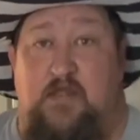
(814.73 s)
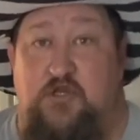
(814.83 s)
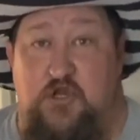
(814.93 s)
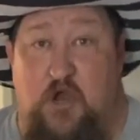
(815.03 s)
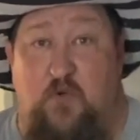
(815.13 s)

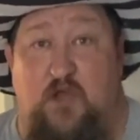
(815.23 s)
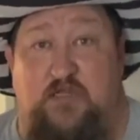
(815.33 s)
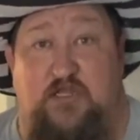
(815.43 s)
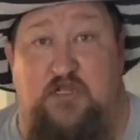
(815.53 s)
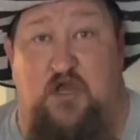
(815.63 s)
No
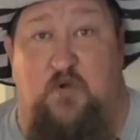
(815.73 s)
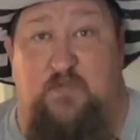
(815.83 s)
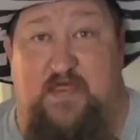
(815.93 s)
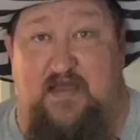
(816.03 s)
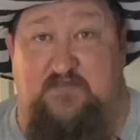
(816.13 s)
one can go
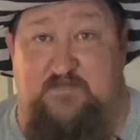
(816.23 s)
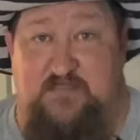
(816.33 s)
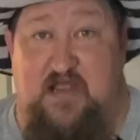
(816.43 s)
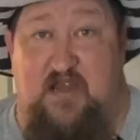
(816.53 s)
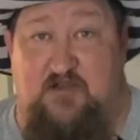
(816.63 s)
without some
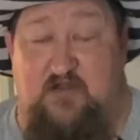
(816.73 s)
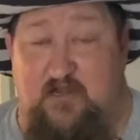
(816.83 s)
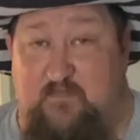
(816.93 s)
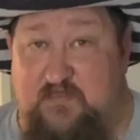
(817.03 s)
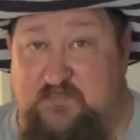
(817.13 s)
sour
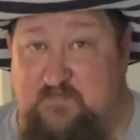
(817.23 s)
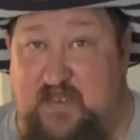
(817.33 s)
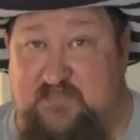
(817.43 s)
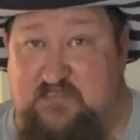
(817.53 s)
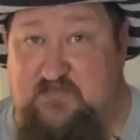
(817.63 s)
cream and some
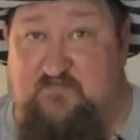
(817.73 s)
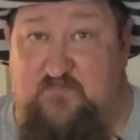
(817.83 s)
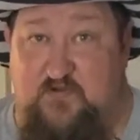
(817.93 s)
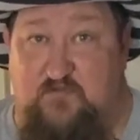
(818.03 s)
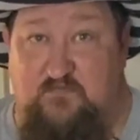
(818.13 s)
Mexican
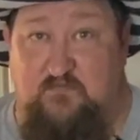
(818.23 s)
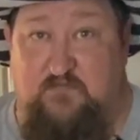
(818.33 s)
food.